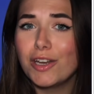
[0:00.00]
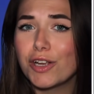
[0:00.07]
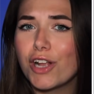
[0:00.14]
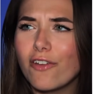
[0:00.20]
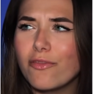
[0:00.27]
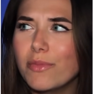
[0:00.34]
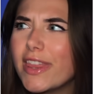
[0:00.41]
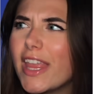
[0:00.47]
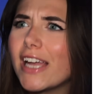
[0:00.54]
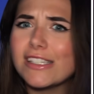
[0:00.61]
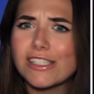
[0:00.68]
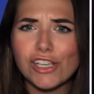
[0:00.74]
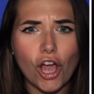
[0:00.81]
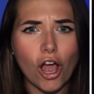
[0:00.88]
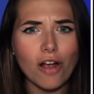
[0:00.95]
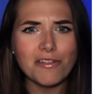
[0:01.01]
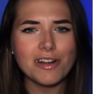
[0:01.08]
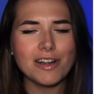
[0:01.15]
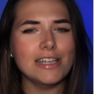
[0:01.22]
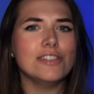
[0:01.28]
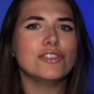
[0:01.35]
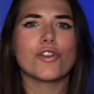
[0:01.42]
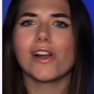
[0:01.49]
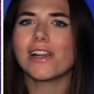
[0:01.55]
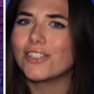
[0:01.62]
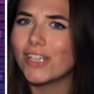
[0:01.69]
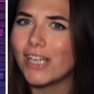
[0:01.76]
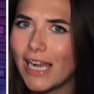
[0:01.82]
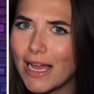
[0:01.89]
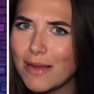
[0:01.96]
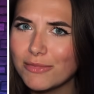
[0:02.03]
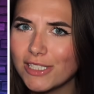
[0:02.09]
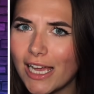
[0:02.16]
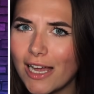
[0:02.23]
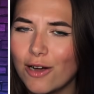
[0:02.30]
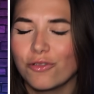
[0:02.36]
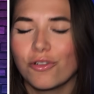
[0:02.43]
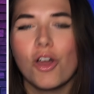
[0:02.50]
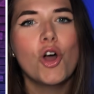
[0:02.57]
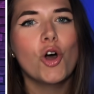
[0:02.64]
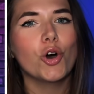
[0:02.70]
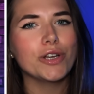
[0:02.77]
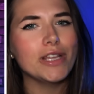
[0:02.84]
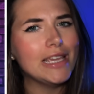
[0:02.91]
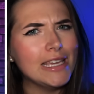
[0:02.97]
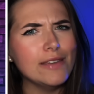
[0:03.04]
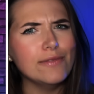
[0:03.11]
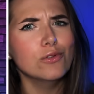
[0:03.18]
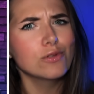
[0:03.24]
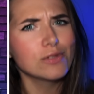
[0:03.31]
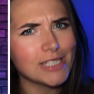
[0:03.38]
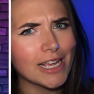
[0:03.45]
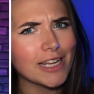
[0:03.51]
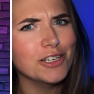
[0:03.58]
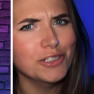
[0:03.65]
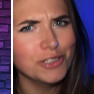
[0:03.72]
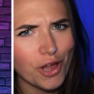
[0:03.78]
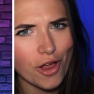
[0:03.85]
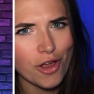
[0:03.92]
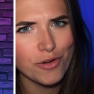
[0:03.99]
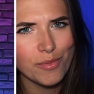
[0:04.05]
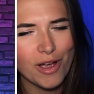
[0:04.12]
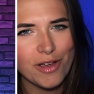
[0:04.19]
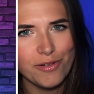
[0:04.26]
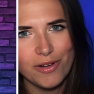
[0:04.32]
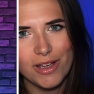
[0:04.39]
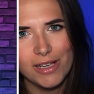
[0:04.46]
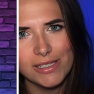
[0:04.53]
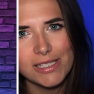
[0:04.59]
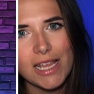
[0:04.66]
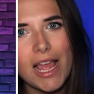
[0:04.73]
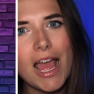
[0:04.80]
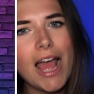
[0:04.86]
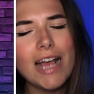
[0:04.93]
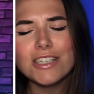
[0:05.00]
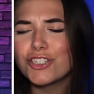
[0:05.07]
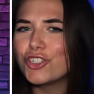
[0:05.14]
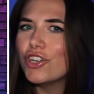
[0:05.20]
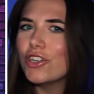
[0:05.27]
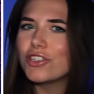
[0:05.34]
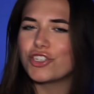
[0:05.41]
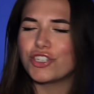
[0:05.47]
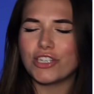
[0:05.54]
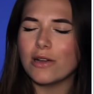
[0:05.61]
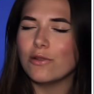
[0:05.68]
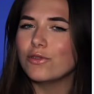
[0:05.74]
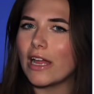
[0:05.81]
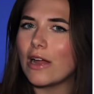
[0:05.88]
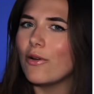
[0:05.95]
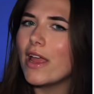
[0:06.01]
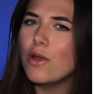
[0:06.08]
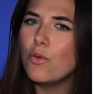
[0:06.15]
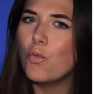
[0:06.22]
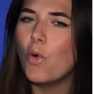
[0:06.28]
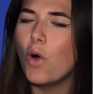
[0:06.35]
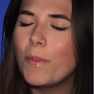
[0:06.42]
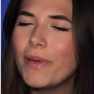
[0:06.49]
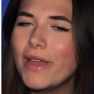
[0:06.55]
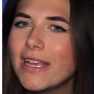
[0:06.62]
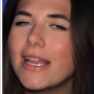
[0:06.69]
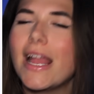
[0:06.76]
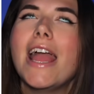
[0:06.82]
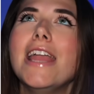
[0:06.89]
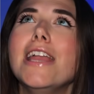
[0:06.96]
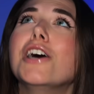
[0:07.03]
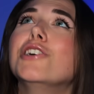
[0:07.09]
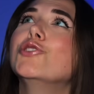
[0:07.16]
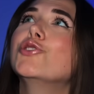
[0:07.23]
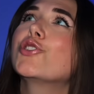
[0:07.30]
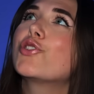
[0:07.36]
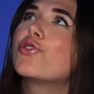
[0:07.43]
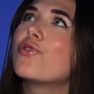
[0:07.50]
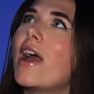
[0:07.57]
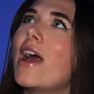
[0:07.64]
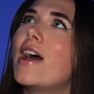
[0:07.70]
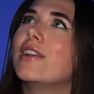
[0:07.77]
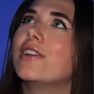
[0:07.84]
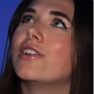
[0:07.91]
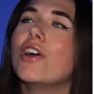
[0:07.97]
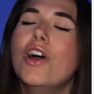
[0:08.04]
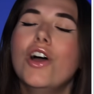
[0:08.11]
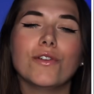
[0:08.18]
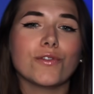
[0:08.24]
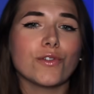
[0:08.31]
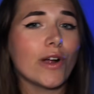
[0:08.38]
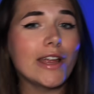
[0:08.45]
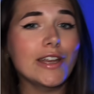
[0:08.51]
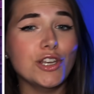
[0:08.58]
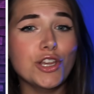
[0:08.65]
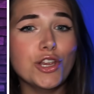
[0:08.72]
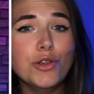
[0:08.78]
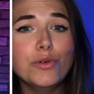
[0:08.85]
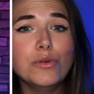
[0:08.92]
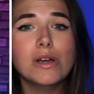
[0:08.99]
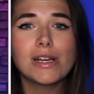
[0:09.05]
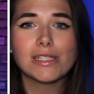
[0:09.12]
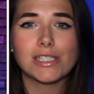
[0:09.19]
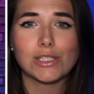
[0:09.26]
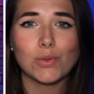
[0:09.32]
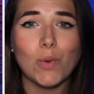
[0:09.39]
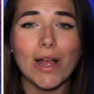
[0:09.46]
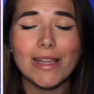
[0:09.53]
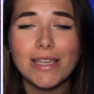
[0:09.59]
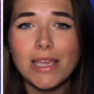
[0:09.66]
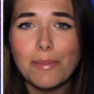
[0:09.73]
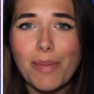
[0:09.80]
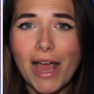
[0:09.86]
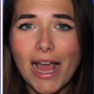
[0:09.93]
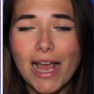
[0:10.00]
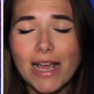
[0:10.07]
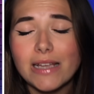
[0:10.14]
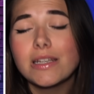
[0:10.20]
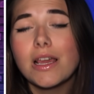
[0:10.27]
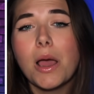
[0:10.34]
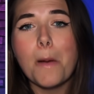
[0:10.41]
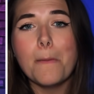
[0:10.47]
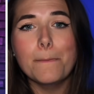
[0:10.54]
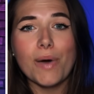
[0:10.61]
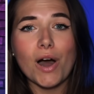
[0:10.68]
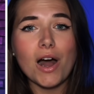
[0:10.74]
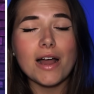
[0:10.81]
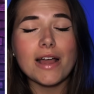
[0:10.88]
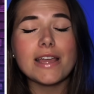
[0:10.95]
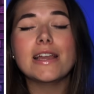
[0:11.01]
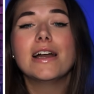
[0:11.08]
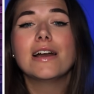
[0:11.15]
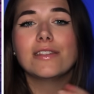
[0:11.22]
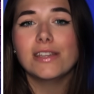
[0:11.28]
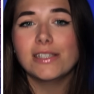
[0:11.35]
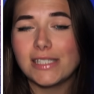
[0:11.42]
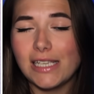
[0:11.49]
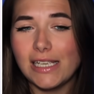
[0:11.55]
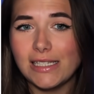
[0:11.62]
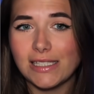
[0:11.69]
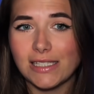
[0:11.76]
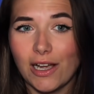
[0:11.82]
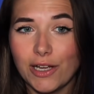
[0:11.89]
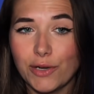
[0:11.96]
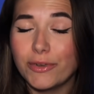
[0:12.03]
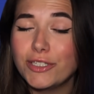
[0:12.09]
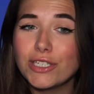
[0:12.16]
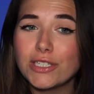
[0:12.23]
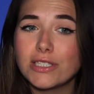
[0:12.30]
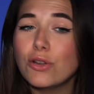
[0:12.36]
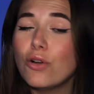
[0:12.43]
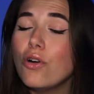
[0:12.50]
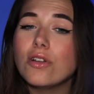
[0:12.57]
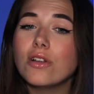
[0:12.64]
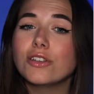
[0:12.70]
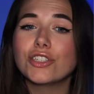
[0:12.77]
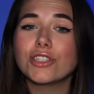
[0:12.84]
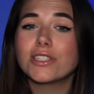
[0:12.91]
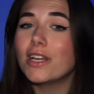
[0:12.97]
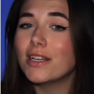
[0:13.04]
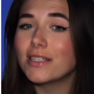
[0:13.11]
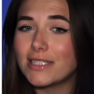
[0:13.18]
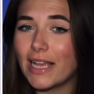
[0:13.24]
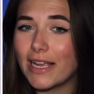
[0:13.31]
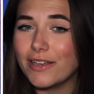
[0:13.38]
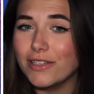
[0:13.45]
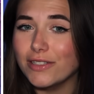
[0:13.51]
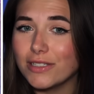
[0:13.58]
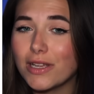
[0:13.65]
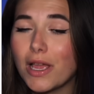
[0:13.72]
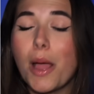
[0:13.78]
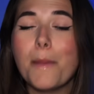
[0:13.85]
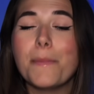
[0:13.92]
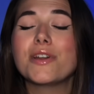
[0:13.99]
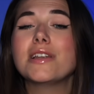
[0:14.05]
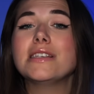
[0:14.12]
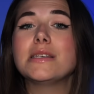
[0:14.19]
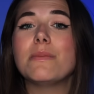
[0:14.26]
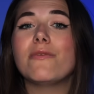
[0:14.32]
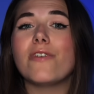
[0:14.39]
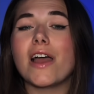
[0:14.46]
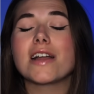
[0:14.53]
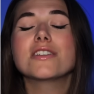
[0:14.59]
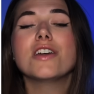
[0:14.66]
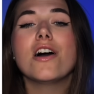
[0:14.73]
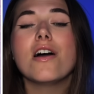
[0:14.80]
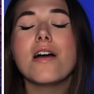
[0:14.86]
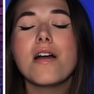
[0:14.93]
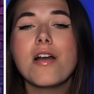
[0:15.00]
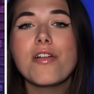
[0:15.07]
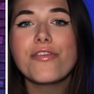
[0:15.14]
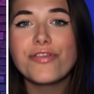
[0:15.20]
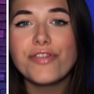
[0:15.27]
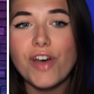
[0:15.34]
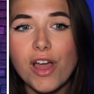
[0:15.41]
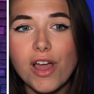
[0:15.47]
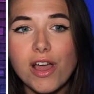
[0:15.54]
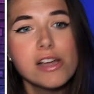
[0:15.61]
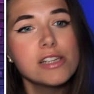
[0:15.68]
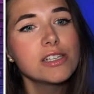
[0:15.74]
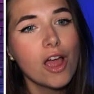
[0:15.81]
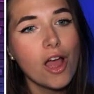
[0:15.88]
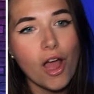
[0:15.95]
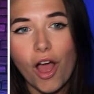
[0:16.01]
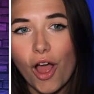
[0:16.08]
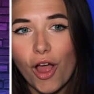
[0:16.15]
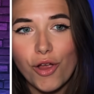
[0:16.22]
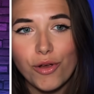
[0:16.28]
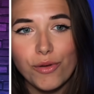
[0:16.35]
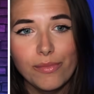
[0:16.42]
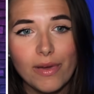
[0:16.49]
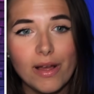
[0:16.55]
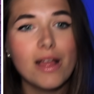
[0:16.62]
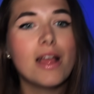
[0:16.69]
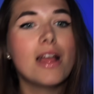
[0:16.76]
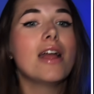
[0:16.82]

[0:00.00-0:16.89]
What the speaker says: in a government that is currently trying to clamp down on evil second homeowners, has just shelled out a whopping 800 grand for a new swanky pad by the seaside, which is not just her second, but is in fact her third home.